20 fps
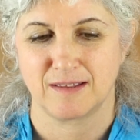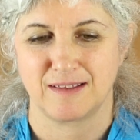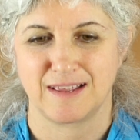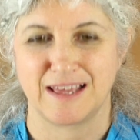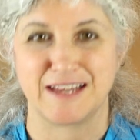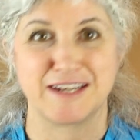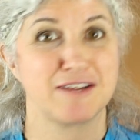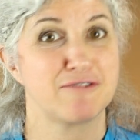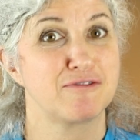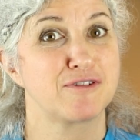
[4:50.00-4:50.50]

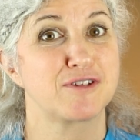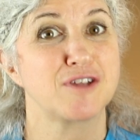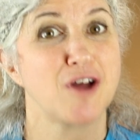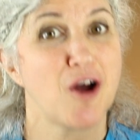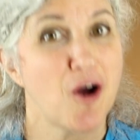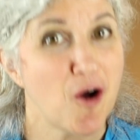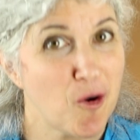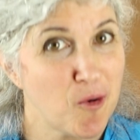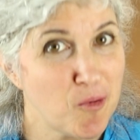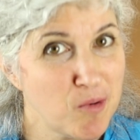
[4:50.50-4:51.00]
And if
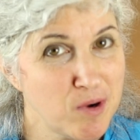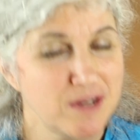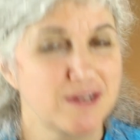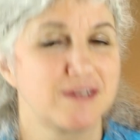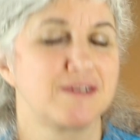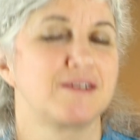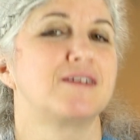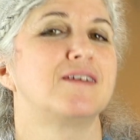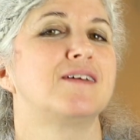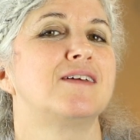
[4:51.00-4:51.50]

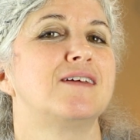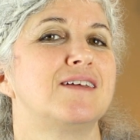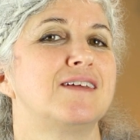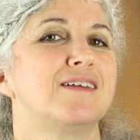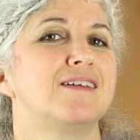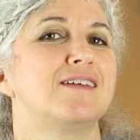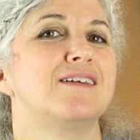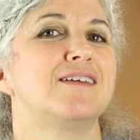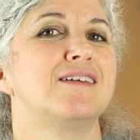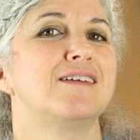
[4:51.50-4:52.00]
so,
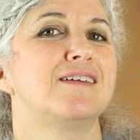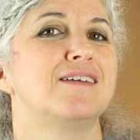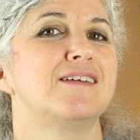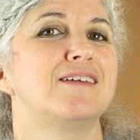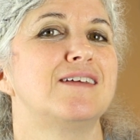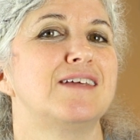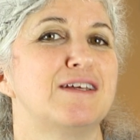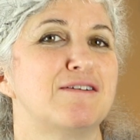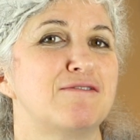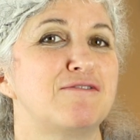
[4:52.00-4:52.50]

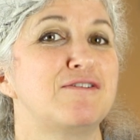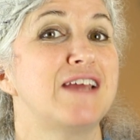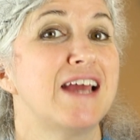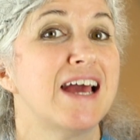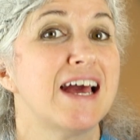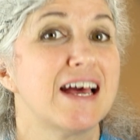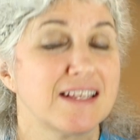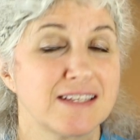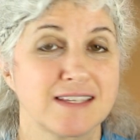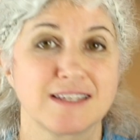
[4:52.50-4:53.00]
if
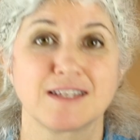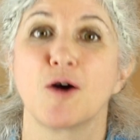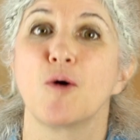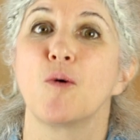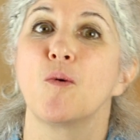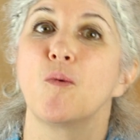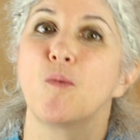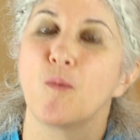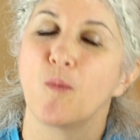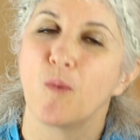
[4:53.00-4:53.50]
yes,
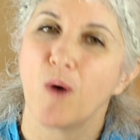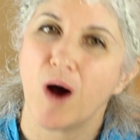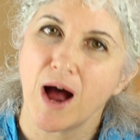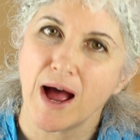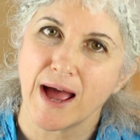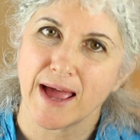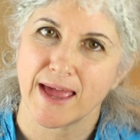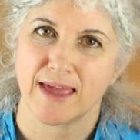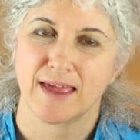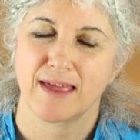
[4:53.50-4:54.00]

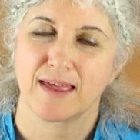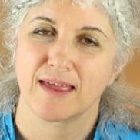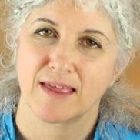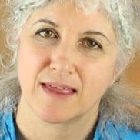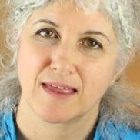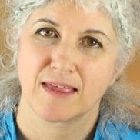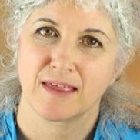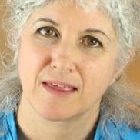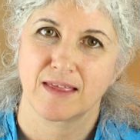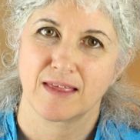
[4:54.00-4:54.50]
why?
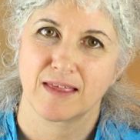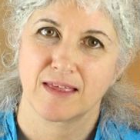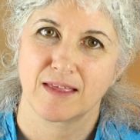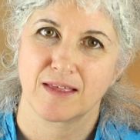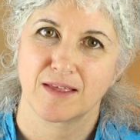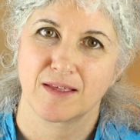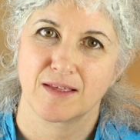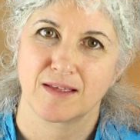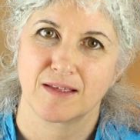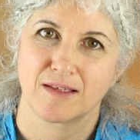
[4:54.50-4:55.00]

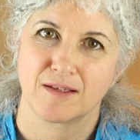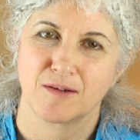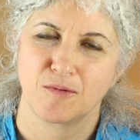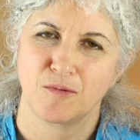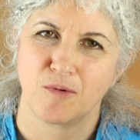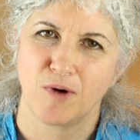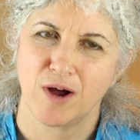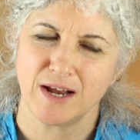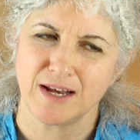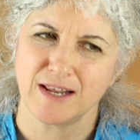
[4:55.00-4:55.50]

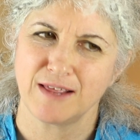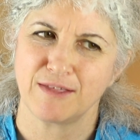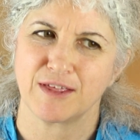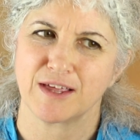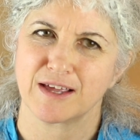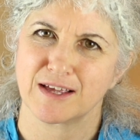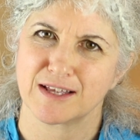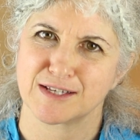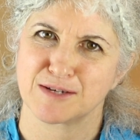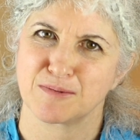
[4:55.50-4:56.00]
Why do you
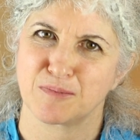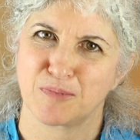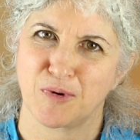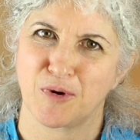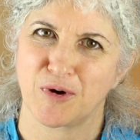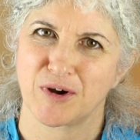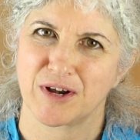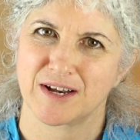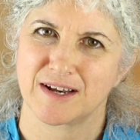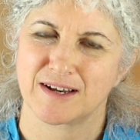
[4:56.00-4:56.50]
think it's
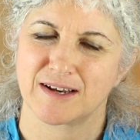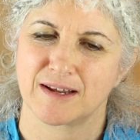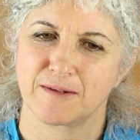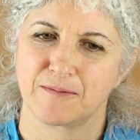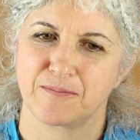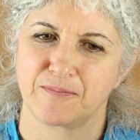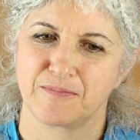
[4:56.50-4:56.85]
important?